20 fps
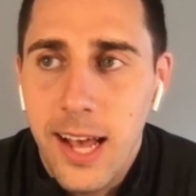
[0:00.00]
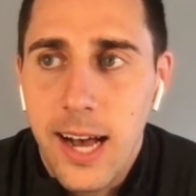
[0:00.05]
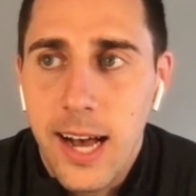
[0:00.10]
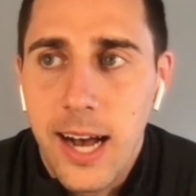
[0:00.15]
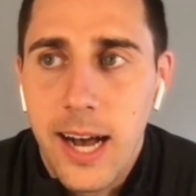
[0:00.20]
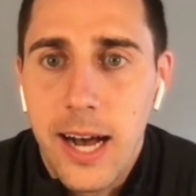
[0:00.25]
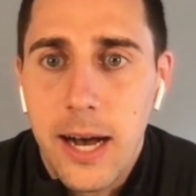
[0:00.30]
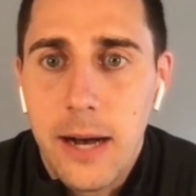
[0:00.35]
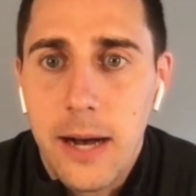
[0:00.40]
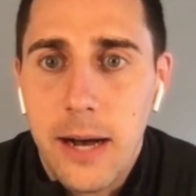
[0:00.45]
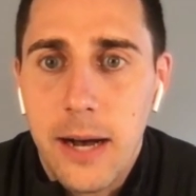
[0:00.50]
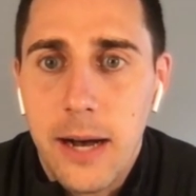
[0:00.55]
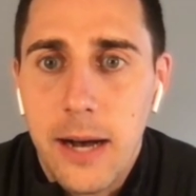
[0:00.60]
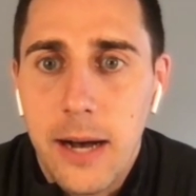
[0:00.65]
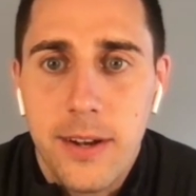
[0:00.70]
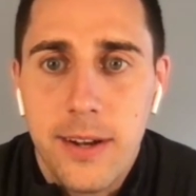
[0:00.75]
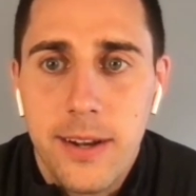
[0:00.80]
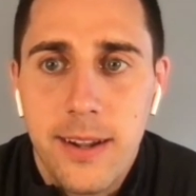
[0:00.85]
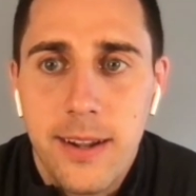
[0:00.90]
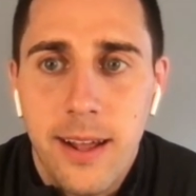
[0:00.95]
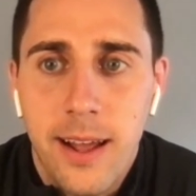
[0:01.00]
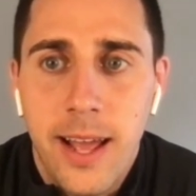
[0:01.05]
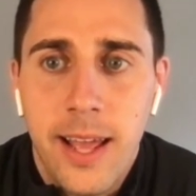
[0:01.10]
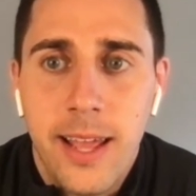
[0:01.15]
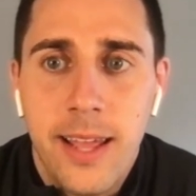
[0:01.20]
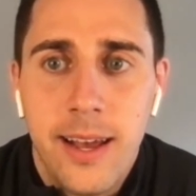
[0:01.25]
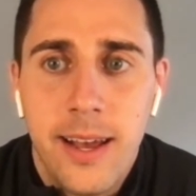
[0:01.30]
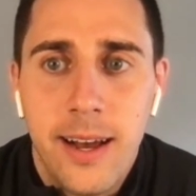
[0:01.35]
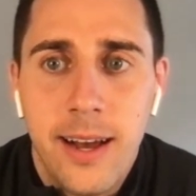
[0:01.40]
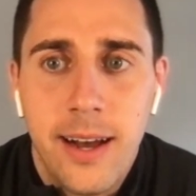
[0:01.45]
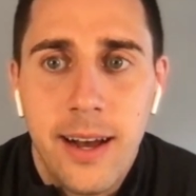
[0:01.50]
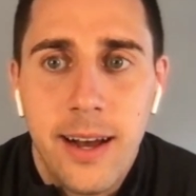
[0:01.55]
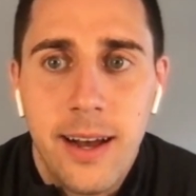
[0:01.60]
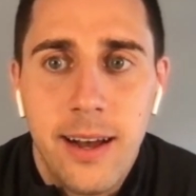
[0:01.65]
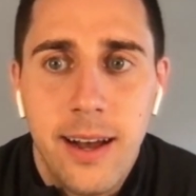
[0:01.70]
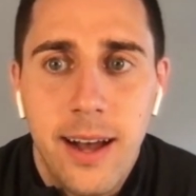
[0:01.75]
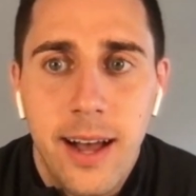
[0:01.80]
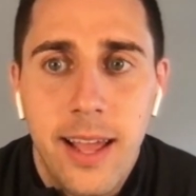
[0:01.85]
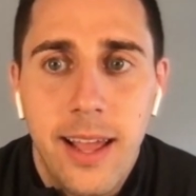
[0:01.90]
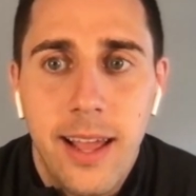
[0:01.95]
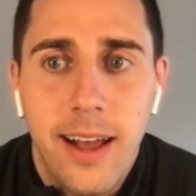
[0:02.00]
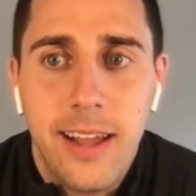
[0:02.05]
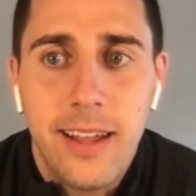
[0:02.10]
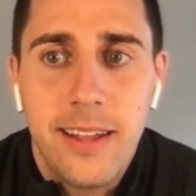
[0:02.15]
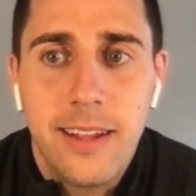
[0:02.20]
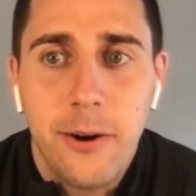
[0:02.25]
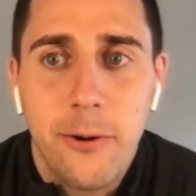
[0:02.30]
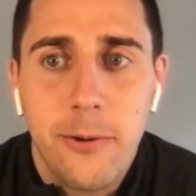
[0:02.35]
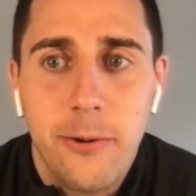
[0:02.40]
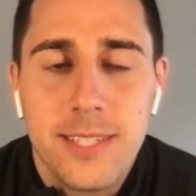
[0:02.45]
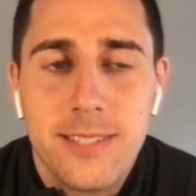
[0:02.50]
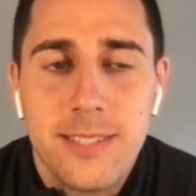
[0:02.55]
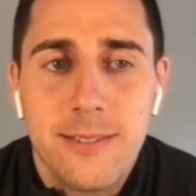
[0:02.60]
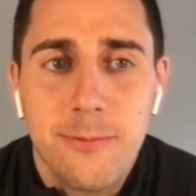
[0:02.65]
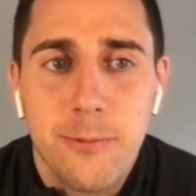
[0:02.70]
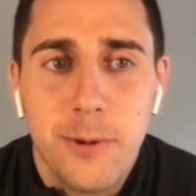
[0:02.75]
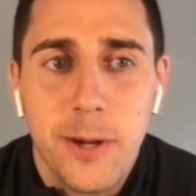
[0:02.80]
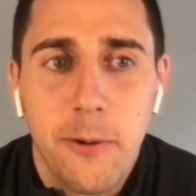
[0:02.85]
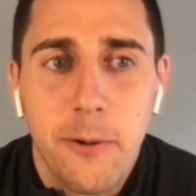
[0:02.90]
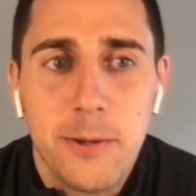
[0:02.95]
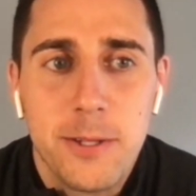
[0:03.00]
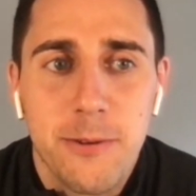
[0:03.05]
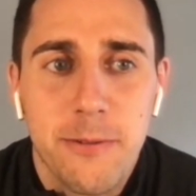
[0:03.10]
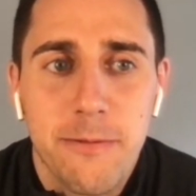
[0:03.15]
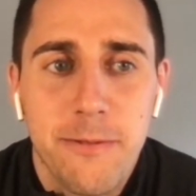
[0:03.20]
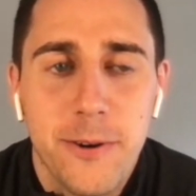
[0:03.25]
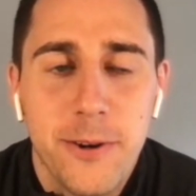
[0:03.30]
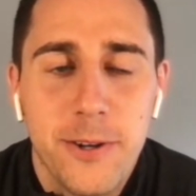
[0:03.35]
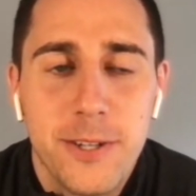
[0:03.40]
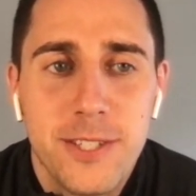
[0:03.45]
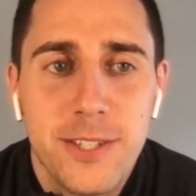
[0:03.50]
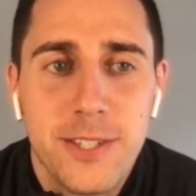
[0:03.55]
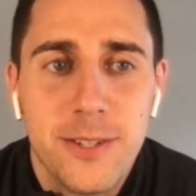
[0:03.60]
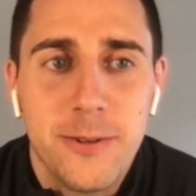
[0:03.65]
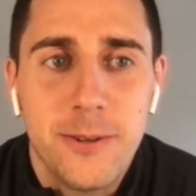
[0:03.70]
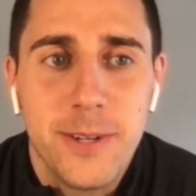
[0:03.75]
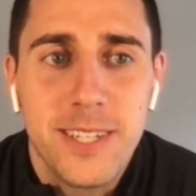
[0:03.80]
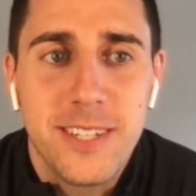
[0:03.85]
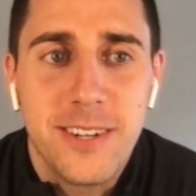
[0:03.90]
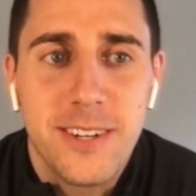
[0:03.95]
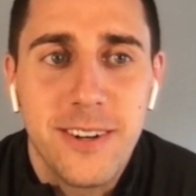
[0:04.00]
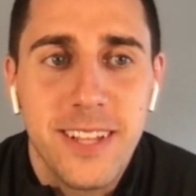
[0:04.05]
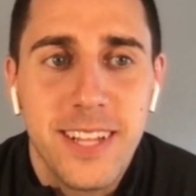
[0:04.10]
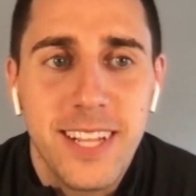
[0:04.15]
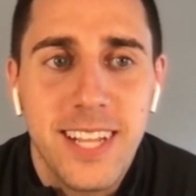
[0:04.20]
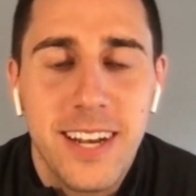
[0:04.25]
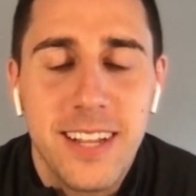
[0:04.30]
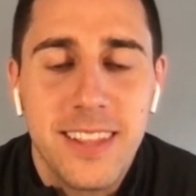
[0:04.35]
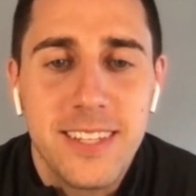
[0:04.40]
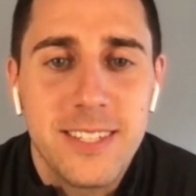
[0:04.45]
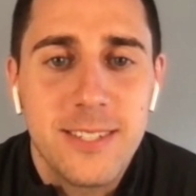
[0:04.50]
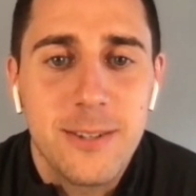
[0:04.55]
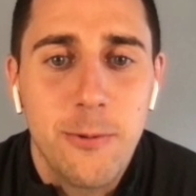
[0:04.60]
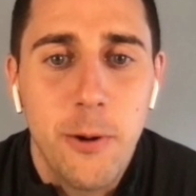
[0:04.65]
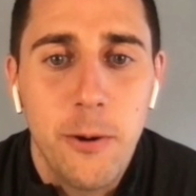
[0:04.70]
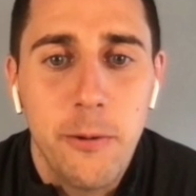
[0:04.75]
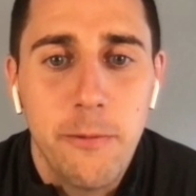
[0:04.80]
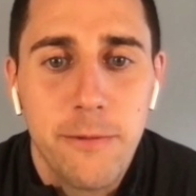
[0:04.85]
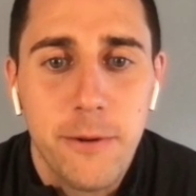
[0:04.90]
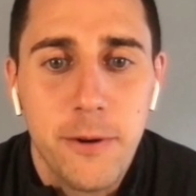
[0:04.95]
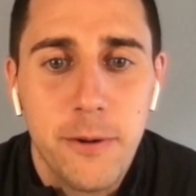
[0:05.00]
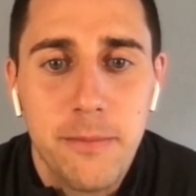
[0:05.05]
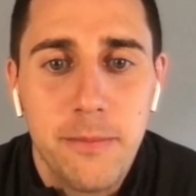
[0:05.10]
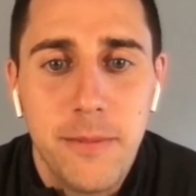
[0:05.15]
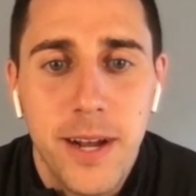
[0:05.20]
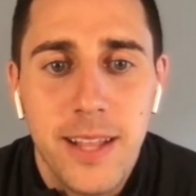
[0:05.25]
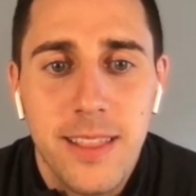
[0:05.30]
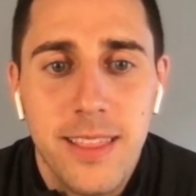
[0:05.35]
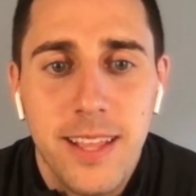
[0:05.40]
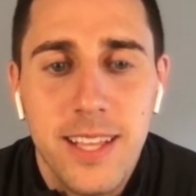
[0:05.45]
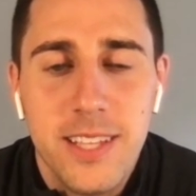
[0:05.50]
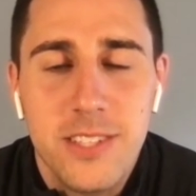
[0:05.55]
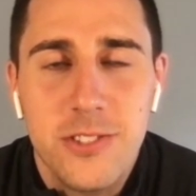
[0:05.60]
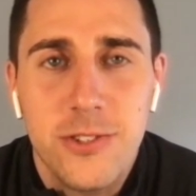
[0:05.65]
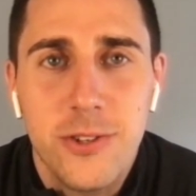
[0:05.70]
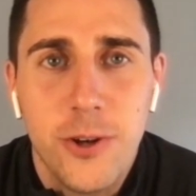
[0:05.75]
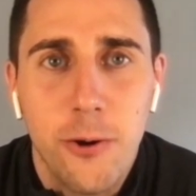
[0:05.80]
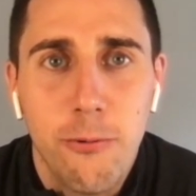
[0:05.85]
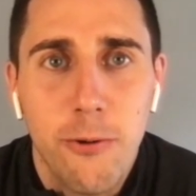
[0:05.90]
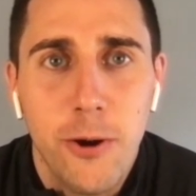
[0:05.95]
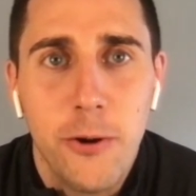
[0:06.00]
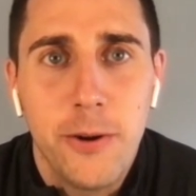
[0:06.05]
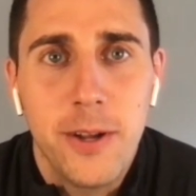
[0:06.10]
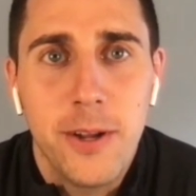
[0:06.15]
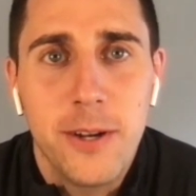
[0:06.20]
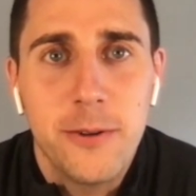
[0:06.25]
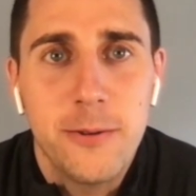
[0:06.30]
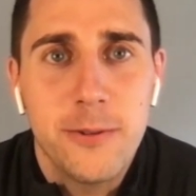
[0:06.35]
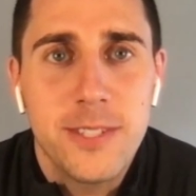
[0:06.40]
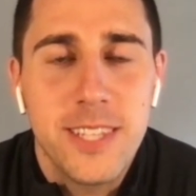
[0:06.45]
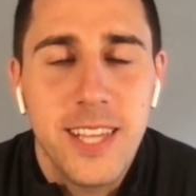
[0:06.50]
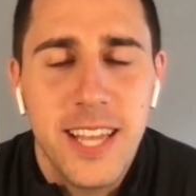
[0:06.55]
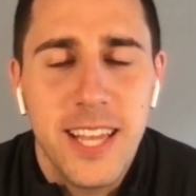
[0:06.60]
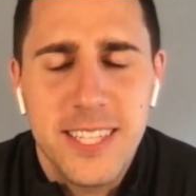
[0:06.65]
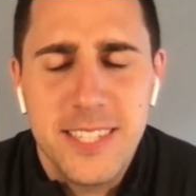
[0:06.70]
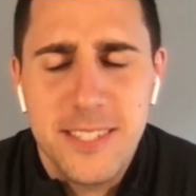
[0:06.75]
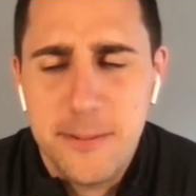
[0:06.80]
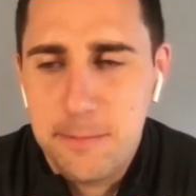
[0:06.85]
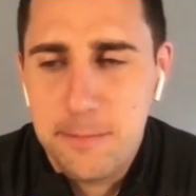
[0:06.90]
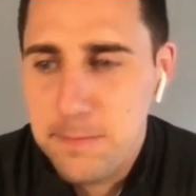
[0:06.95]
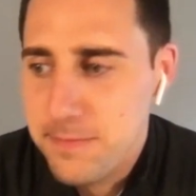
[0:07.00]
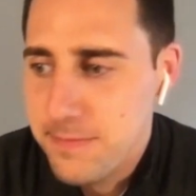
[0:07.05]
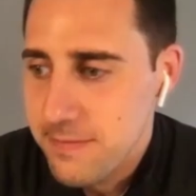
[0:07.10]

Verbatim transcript: uh, but I, uh, I, I always we always refer to internally kind of this quote from I think it's Joe Rogan who says